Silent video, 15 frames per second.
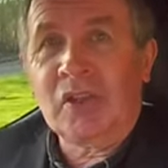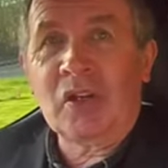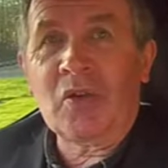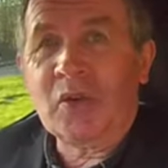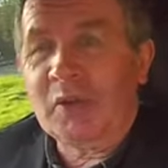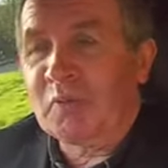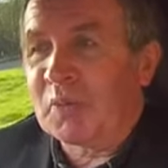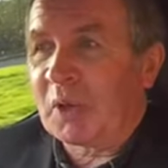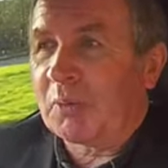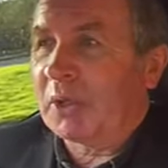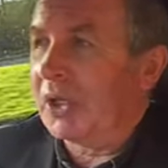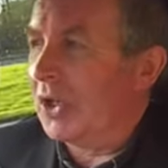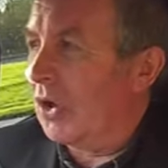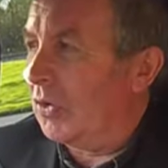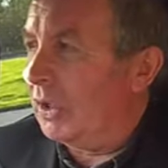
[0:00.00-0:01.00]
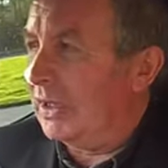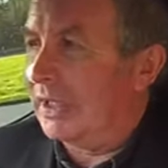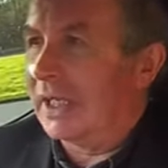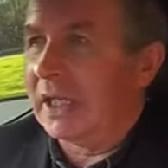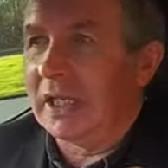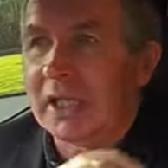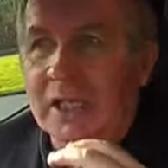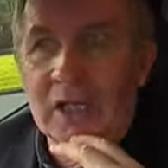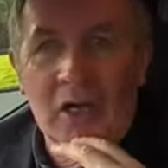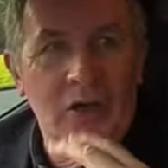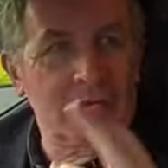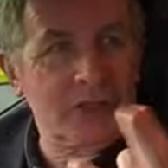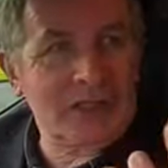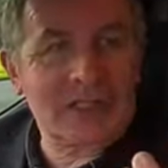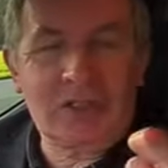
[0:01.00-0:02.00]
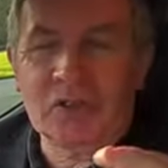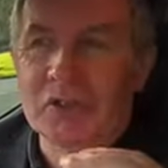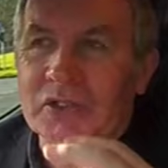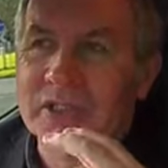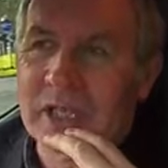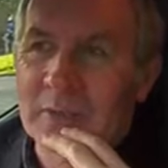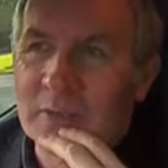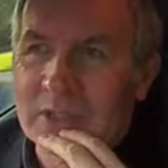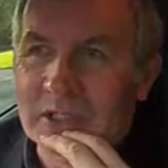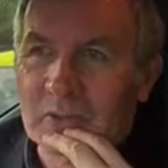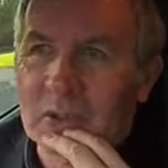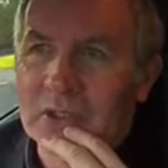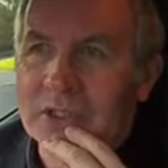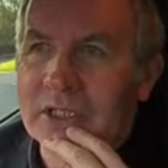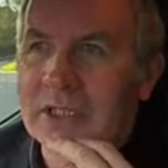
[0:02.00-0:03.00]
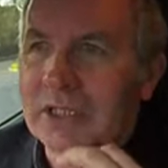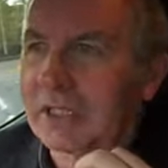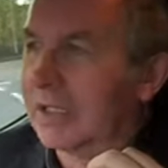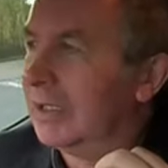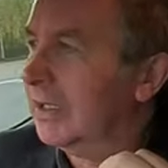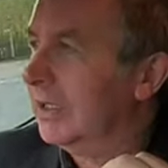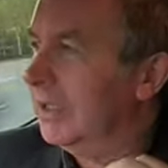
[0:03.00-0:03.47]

only thing in the car that's still the same as it was in the